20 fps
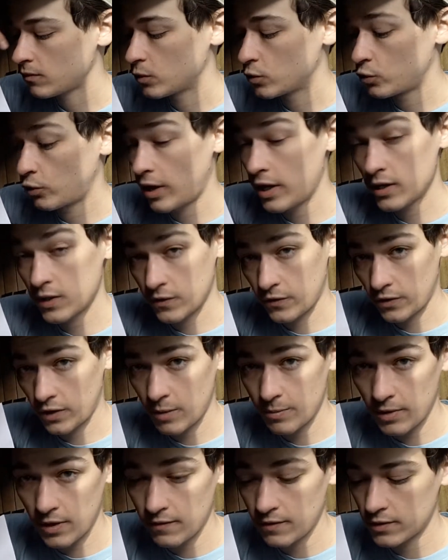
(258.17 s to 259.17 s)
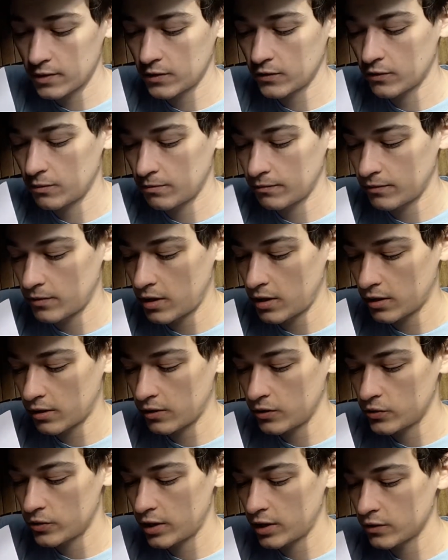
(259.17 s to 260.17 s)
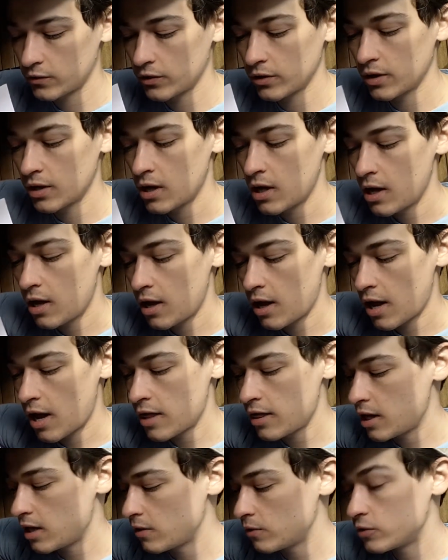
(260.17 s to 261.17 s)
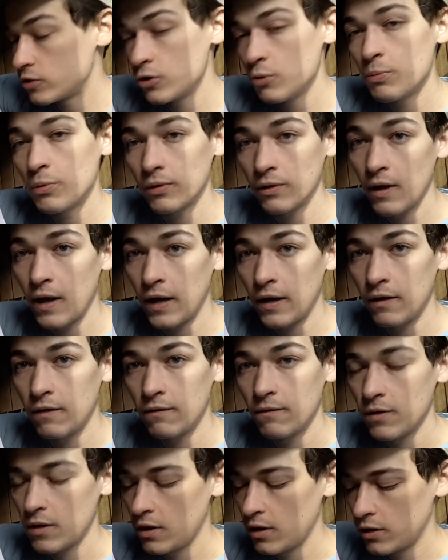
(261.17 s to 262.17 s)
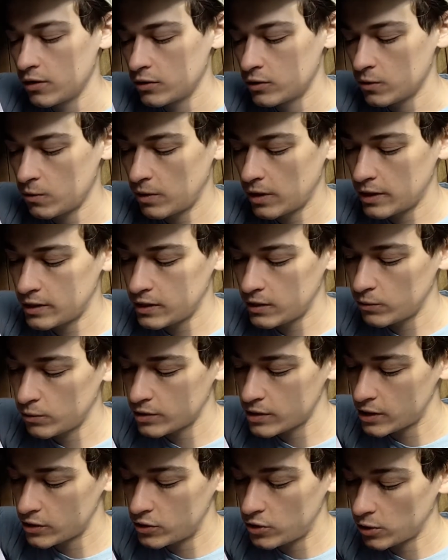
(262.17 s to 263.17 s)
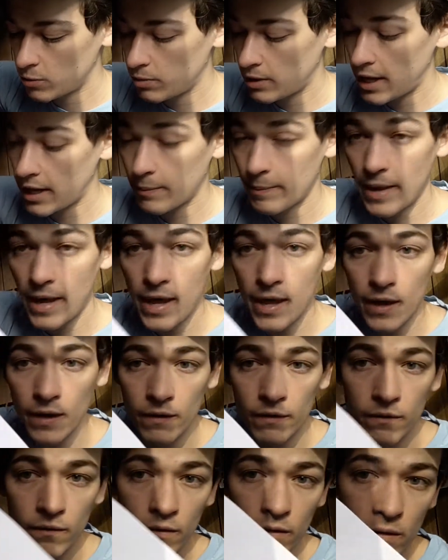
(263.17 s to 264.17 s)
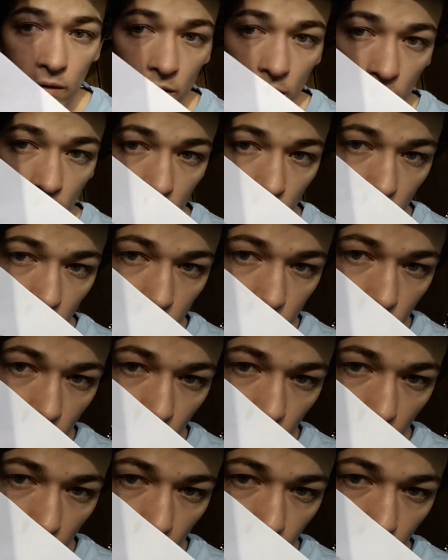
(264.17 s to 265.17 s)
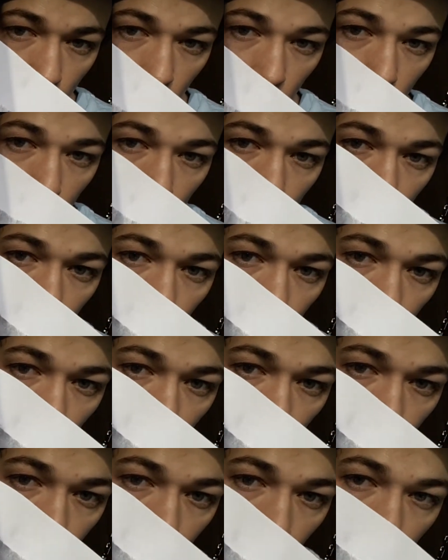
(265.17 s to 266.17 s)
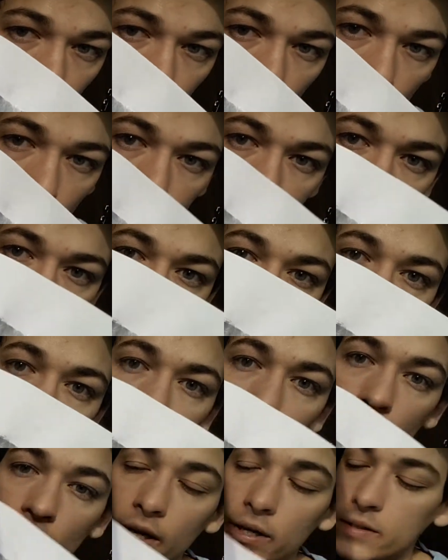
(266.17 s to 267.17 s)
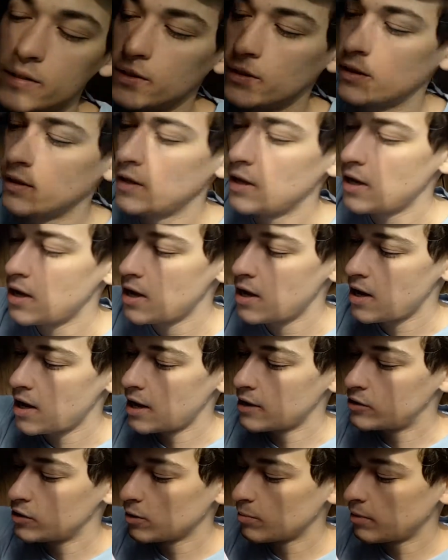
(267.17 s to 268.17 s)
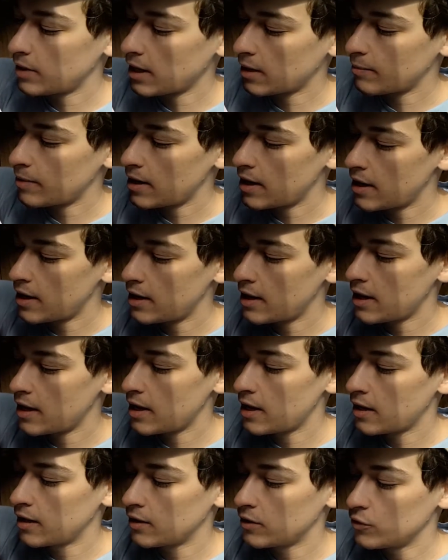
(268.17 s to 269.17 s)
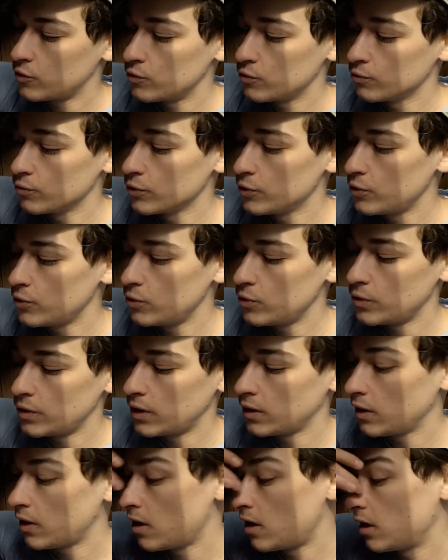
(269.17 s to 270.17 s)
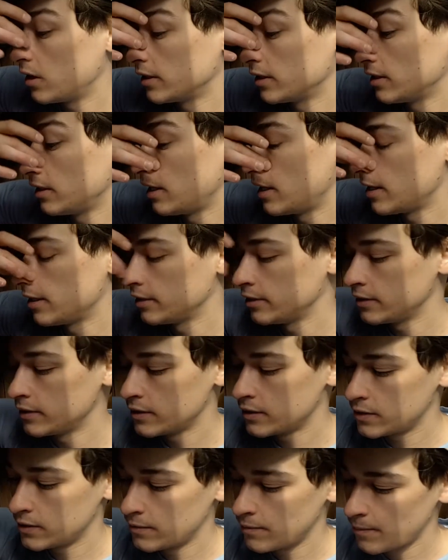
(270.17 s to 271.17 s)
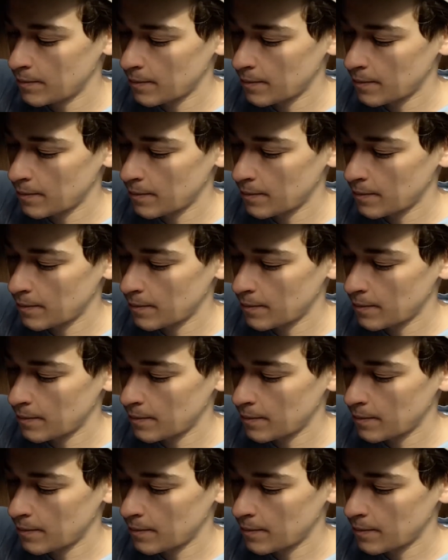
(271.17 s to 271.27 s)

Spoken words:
transfer. I believe this is from hot glue transfer. And then it was super light. So what I did was I took black pen... You can see the black pen through there, maybe, like some few lines in there. I took black pen and drew along the lines,